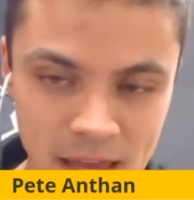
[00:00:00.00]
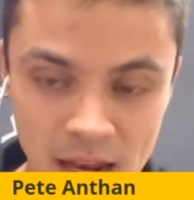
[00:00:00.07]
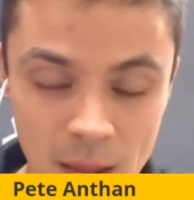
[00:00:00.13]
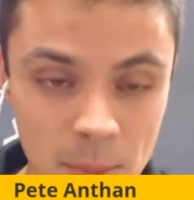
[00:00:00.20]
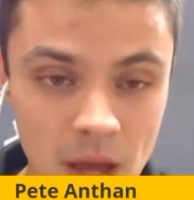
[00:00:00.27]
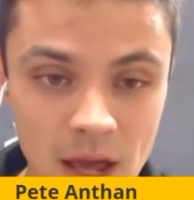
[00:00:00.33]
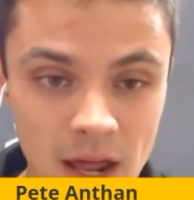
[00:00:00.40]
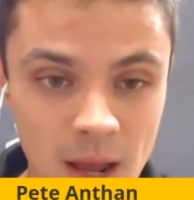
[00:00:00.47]

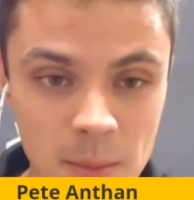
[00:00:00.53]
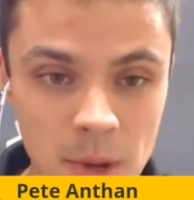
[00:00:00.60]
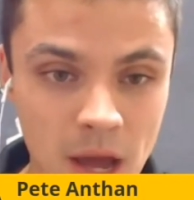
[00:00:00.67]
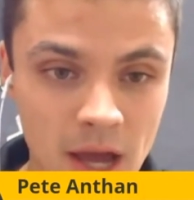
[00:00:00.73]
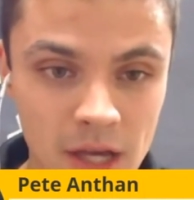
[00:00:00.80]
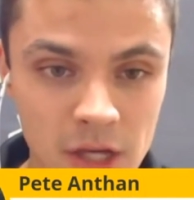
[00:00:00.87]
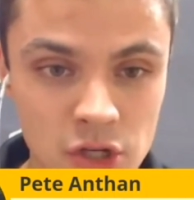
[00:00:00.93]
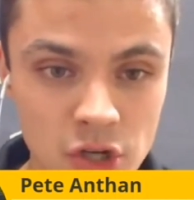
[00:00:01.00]
And I'm
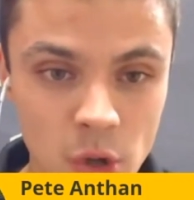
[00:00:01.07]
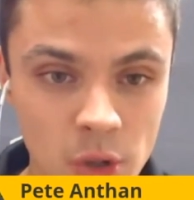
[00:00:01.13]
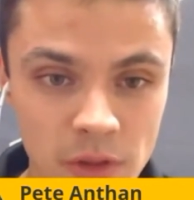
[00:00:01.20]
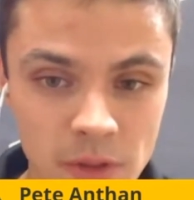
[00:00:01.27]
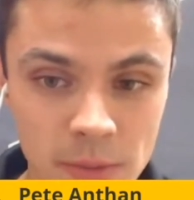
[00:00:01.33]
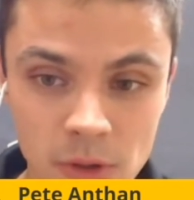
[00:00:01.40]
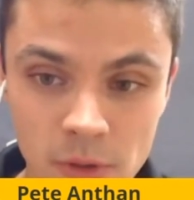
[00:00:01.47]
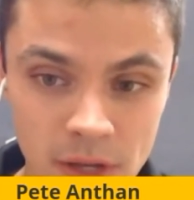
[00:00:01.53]
not
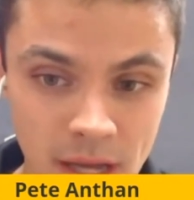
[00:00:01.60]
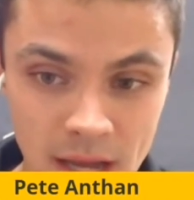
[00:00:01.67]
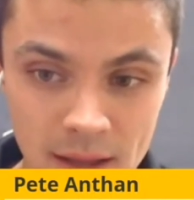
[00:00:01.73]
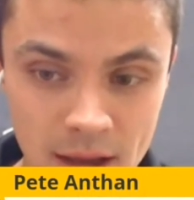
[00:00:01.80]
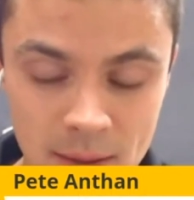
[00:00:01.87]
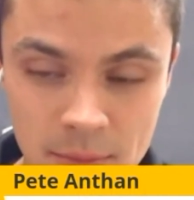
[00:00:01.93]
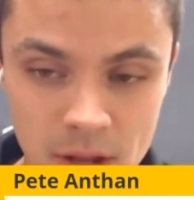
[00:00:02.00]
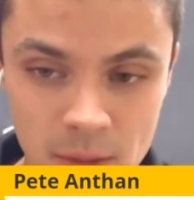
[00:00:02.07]
condoning the booing.
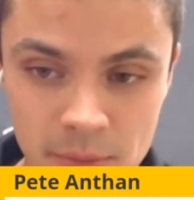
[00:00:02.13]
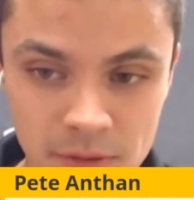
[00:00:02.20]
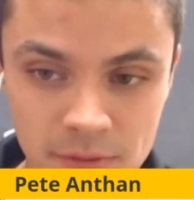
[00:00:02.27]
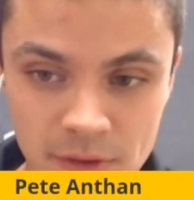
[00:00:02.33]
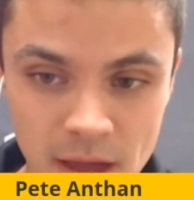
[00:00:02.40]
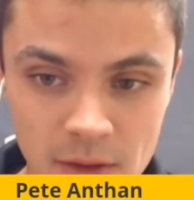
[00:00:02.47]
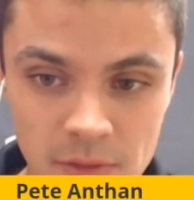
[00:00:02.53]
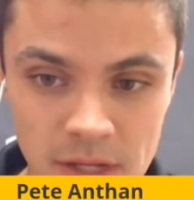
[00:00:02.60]
I'm not a
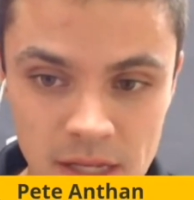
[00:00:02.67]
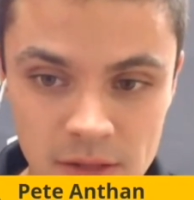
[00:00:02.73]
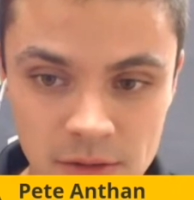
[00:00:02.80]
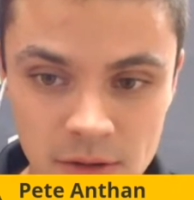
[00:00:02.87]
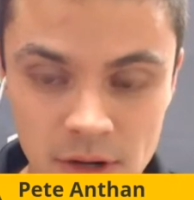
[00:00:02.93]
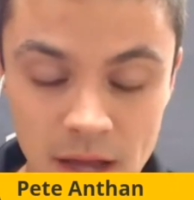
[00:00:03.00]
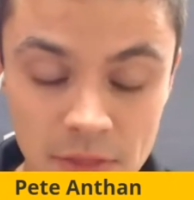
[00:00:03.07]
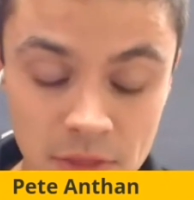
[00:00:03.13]
big fan of it
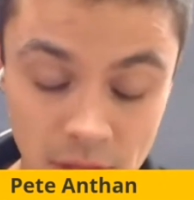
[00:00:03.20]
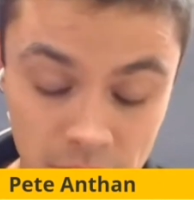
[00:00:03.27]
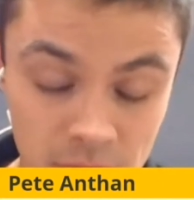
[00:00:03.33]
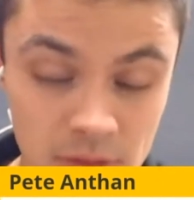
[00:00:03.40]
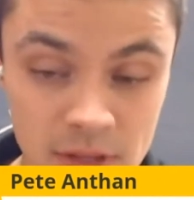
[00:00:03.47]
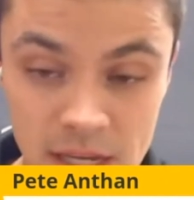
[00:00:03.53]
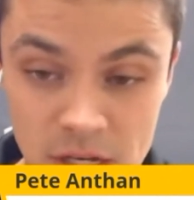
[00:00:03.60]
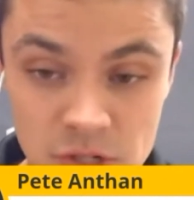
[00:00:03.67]
either. I think
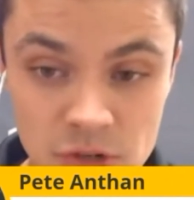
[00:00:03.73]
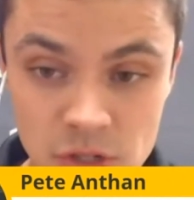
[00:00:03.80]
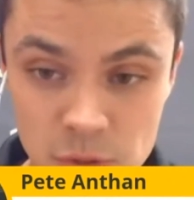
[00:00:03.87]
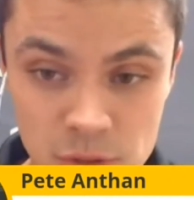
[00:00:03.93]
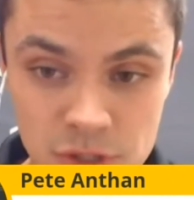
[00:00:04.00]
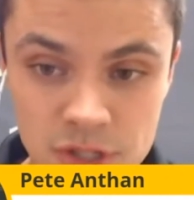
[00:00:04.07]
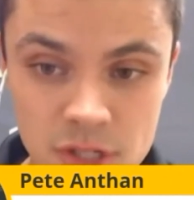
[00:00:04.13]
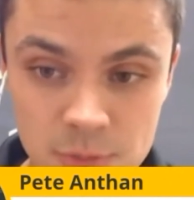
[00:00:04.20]
that the
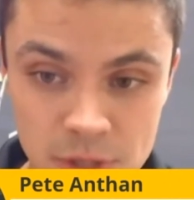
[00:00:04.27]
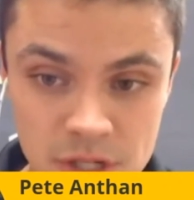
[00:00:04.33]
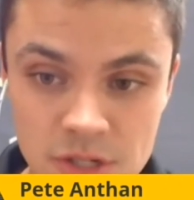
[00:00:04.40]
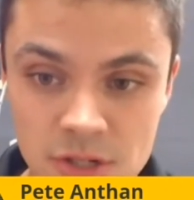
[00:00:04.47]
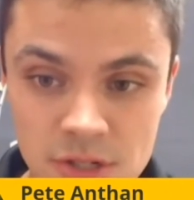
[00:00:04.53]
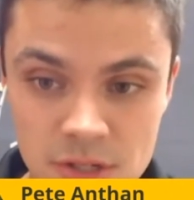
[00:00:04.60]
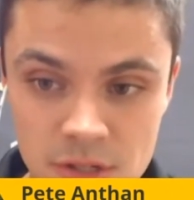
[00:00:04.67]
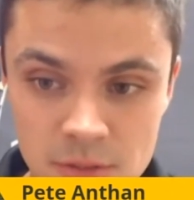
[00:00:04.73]
injuries were
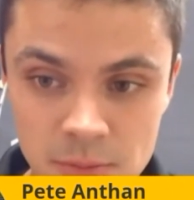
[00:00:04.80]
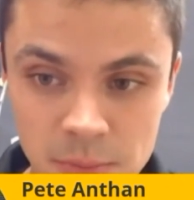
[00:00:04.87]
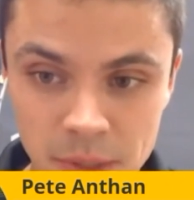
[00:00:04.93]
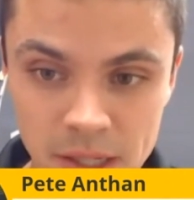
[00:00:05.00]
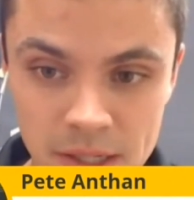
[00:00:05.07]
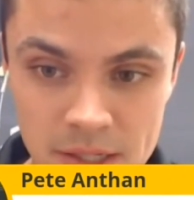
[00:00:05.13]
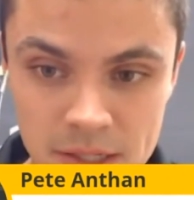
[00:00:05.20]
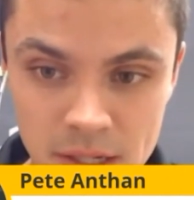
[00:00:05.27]
suspicious,
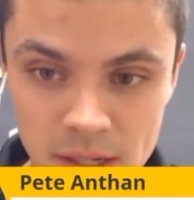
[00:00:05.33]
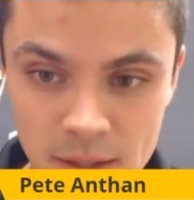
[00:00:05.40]
but